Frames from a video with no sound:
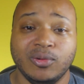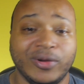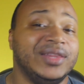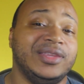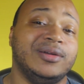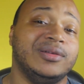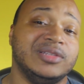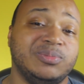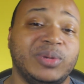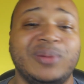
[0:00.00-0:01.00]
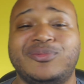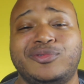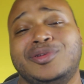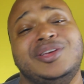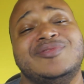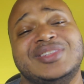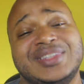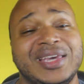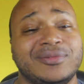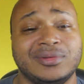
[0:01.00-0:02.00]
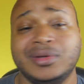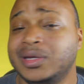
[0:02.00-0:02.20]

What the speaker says: right there on the spot before you even save it.